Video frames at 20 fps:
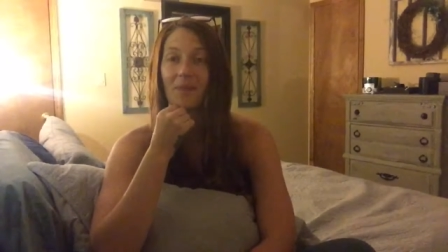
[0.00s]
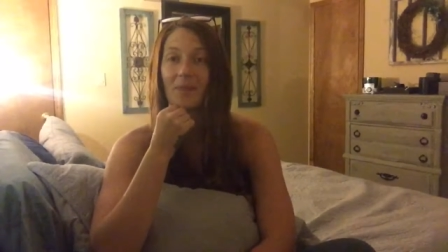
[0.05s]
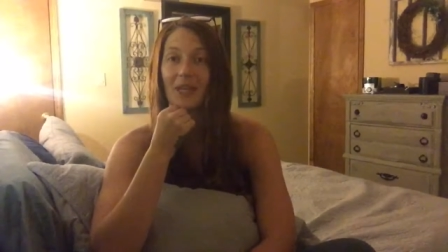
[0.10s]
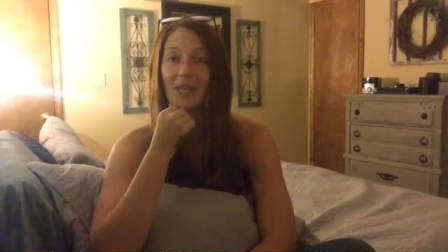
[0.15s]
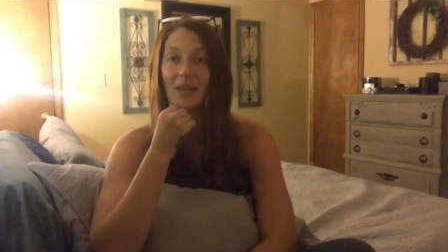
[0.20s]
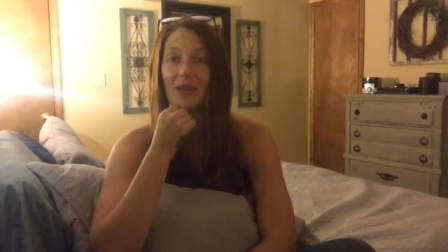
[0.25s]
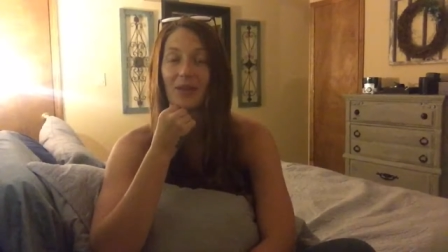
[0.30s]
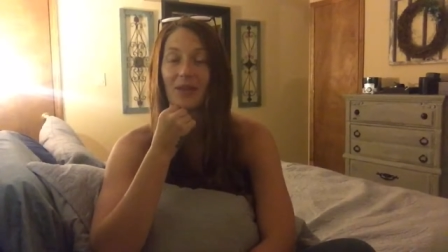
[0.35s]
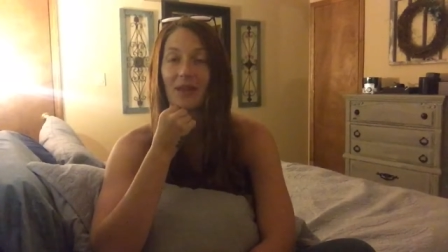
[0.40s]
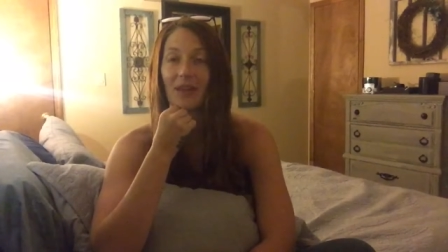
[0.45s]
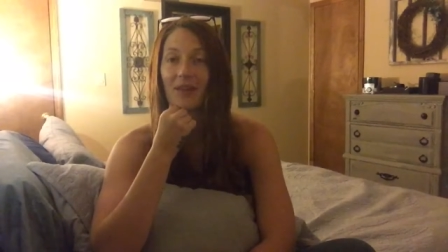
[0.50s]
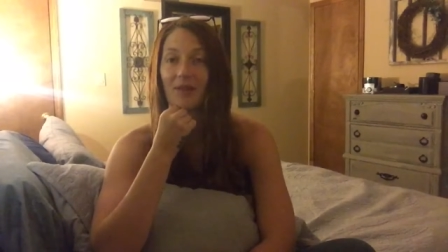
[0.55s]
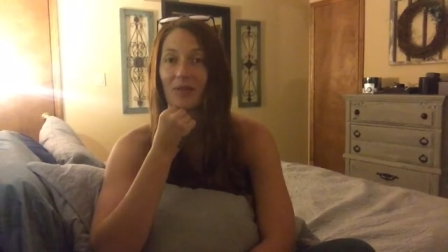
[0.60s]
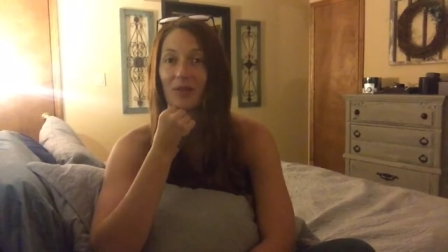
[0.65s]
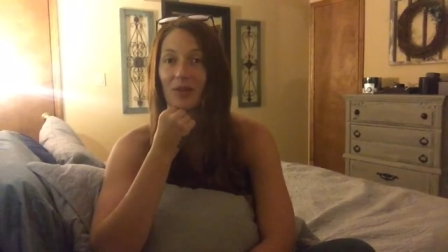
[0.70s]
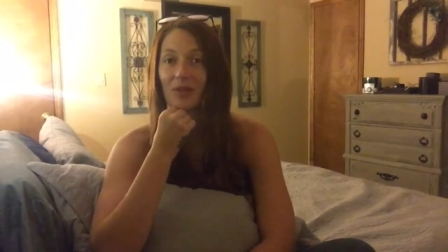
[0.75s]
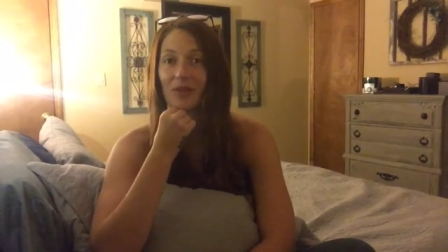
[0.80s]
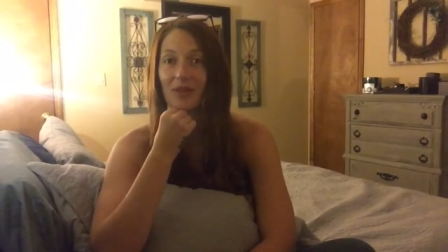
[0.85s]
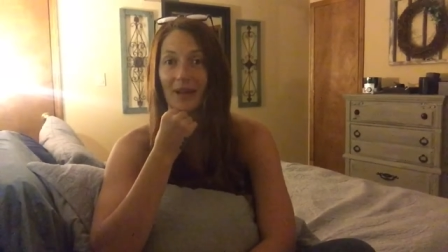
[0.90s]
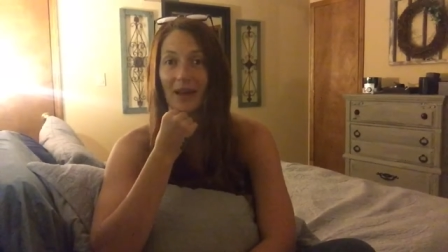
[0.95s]
you know they have
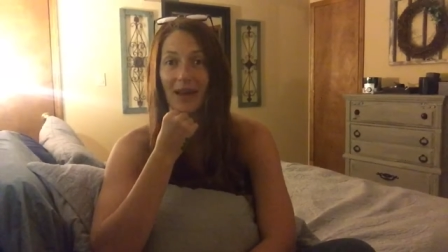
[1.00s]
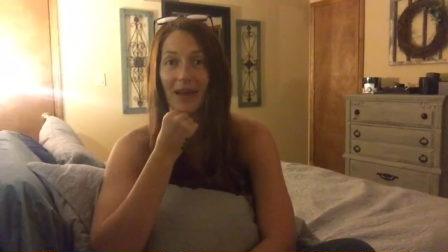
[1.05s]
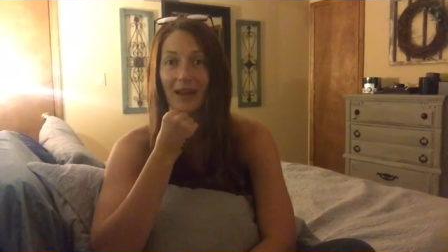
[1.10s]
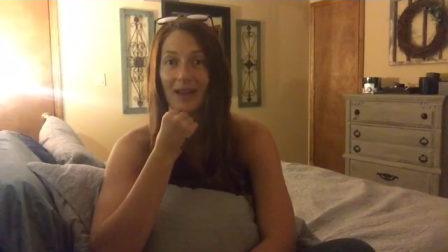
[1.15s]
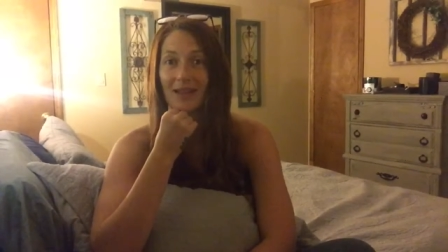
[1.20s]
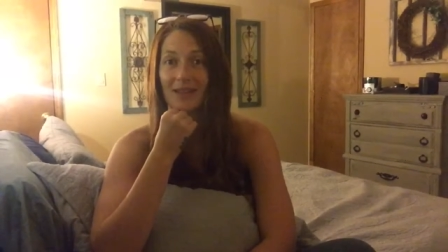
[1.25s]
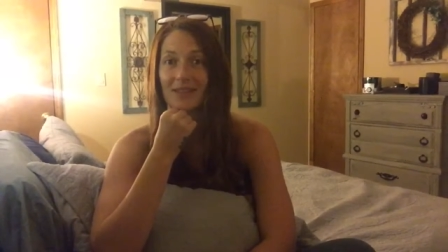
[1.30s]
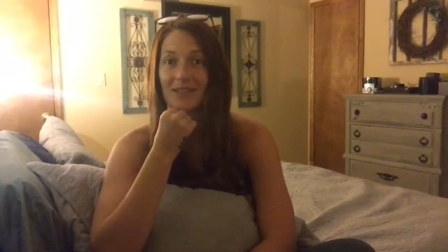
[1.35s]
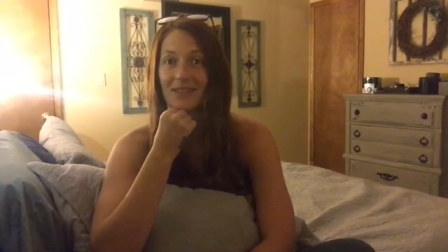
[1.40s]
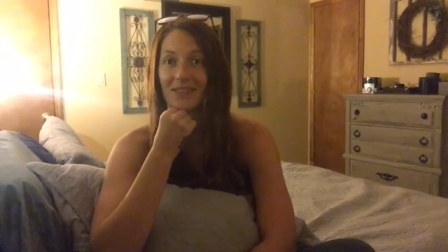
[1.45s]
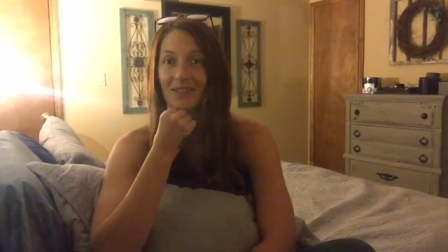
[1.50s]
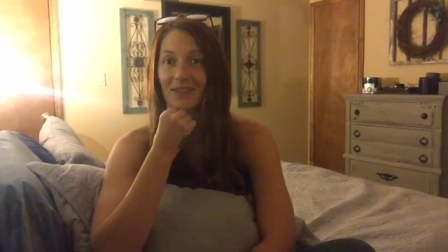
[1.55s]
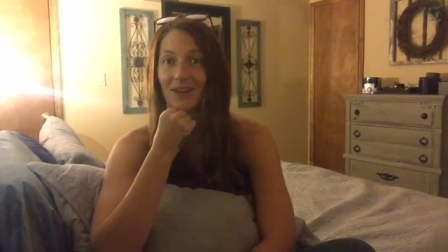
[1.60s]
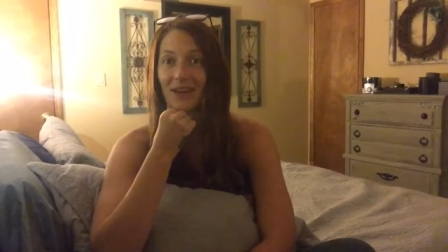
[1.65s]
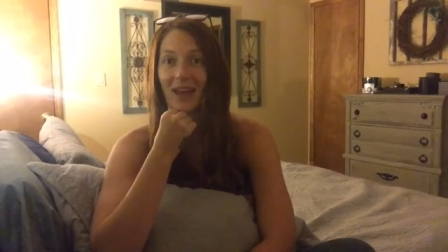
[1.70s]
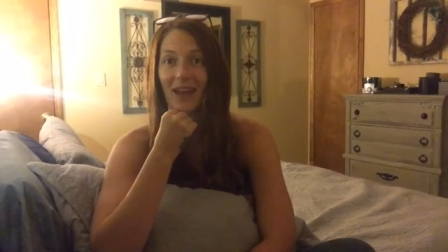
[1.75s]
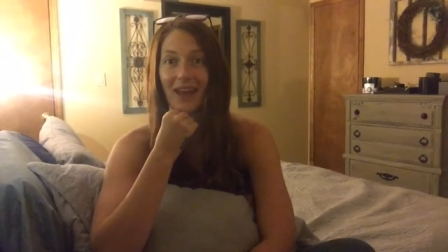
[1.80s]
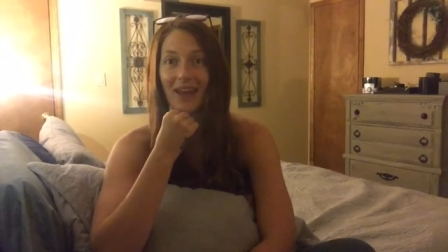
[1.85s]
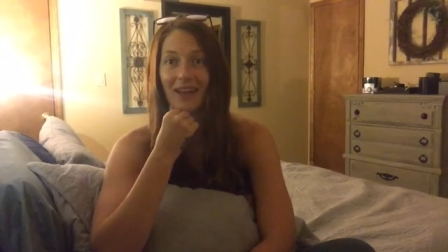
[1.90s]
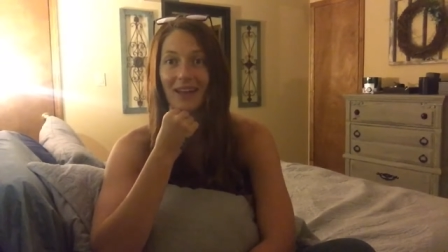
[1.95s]
good diets they're
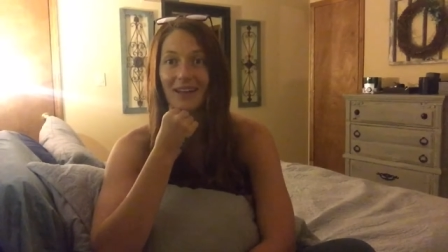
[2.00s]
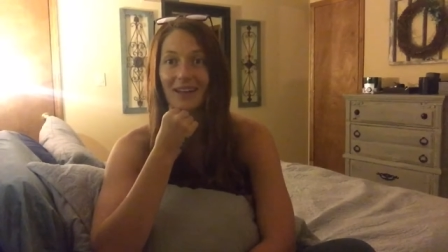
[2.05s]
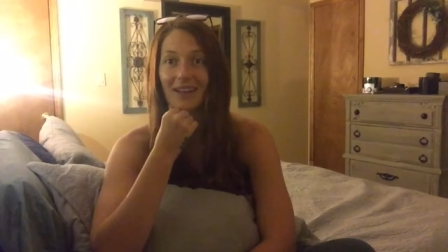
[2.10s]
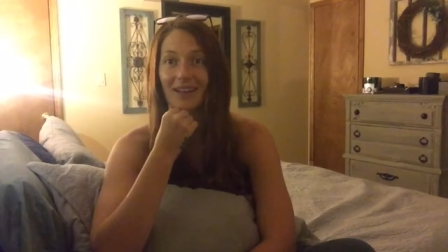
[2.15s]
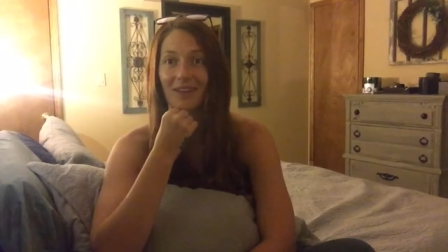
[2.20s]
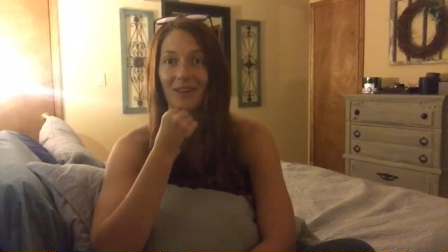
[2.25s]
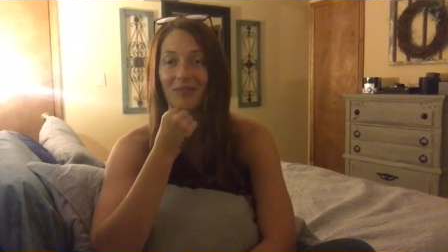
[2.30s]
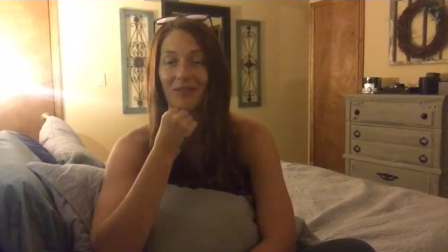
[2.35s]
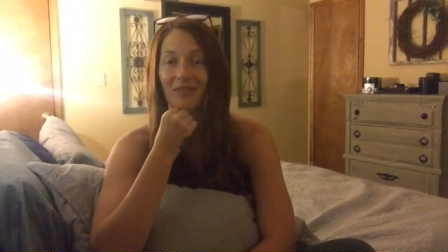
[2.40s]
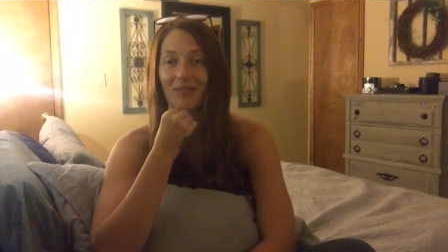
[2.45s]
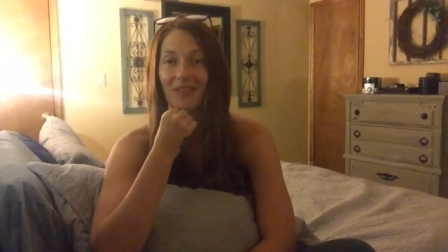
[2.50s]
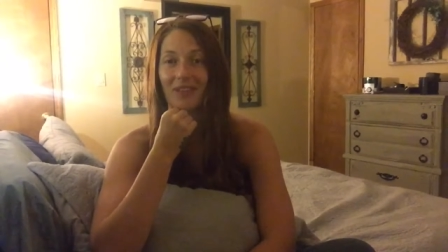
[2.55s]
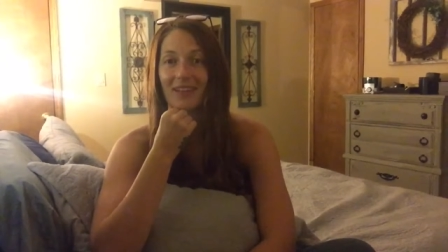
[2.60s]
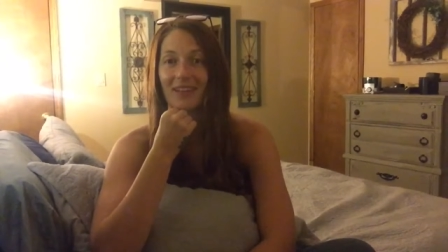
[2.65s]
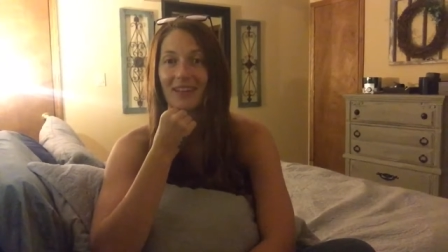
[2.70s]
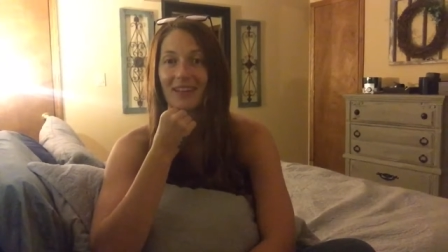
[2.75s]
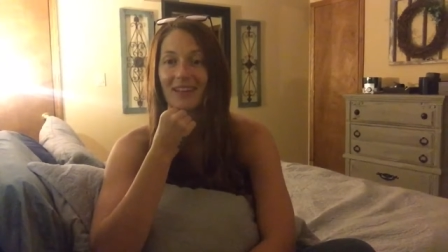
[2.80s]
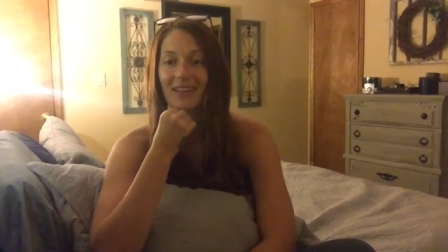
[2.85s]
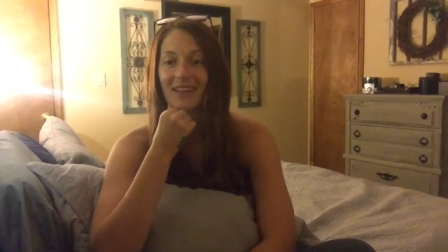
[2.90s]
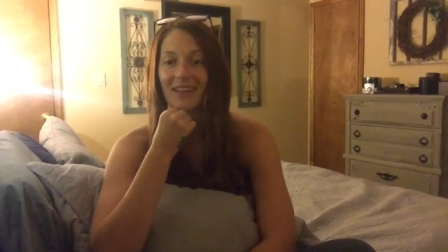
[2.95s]
active
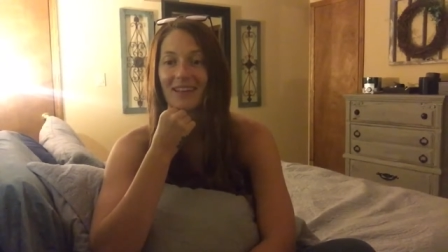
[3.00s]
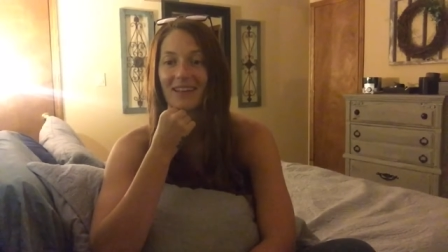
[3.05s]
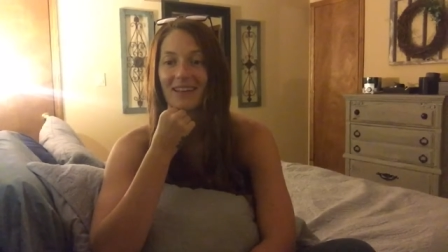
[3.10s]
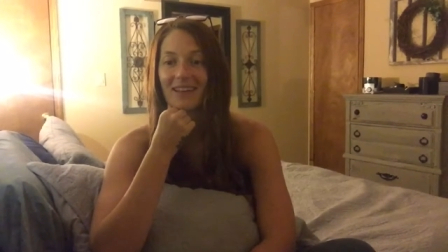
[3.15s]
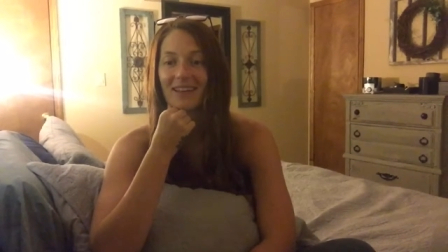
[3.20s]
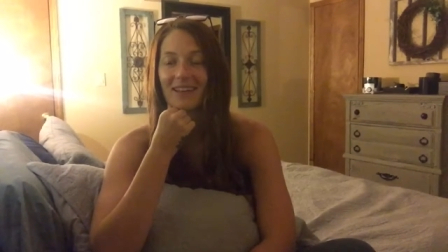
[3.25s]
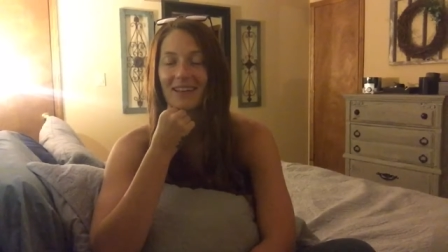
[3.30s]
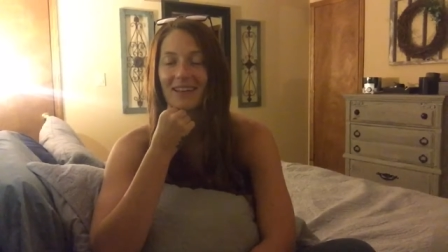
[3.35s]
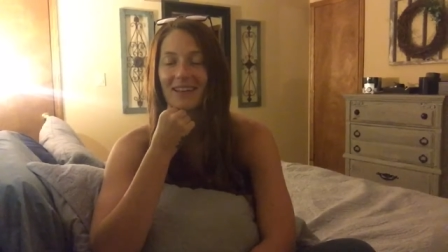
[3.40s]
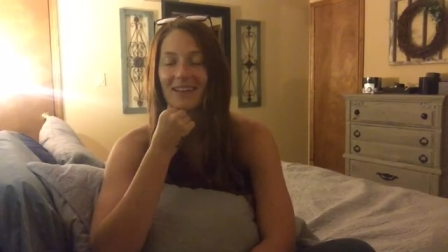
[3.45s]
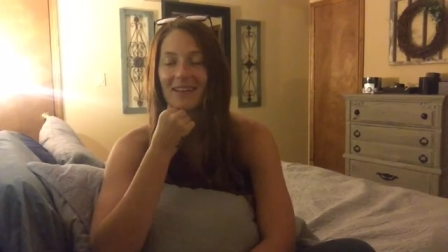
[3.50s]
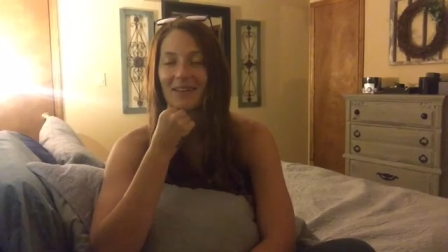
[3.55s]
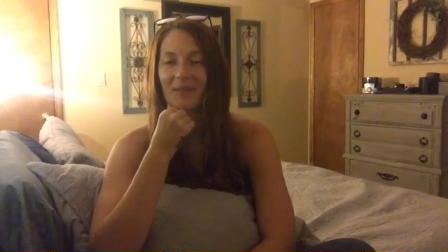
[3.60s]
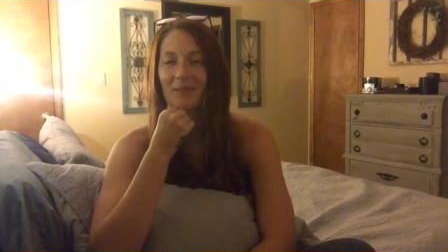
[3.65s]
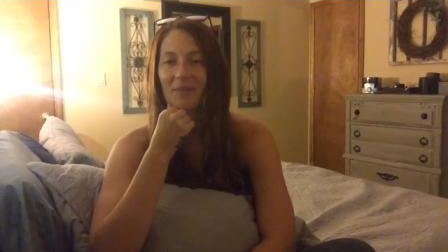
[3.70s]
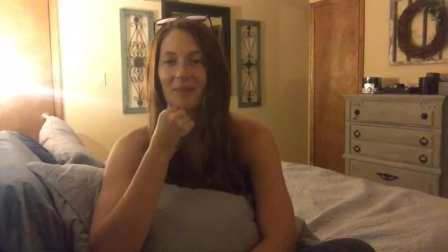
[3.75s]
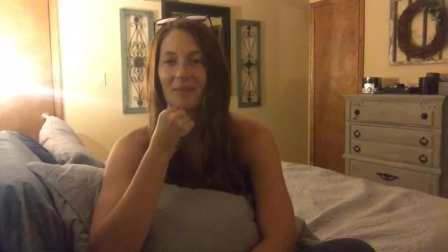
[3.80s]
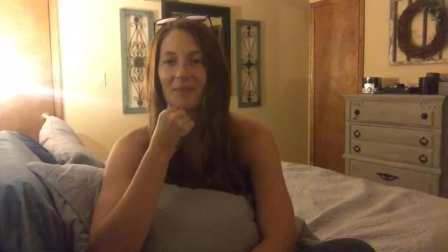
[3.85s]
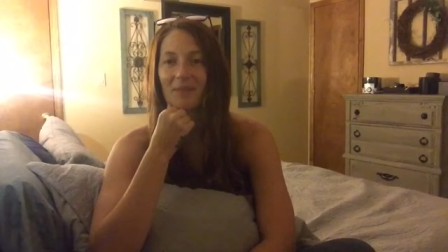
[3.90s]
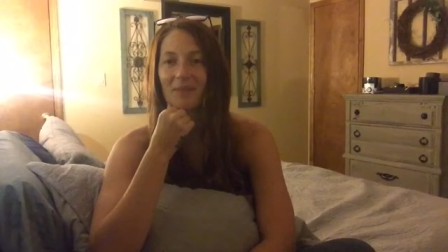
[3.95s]

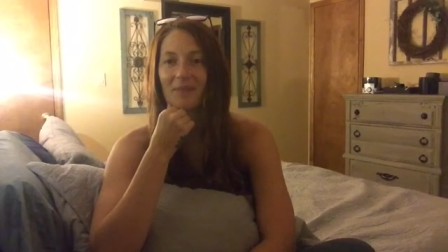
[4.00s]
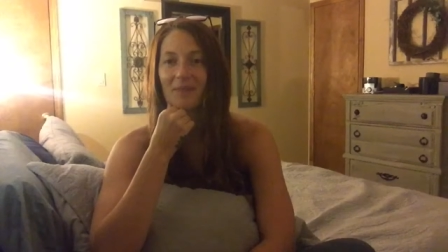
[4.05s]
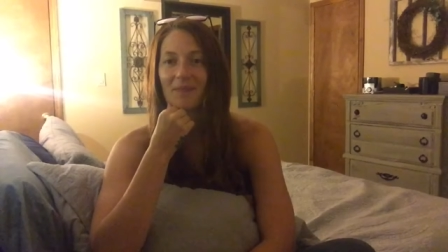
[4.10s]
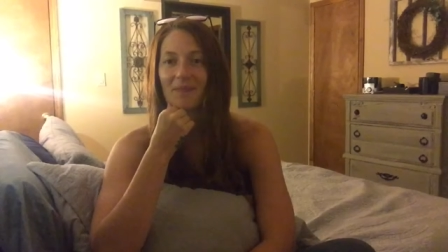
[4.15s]
um,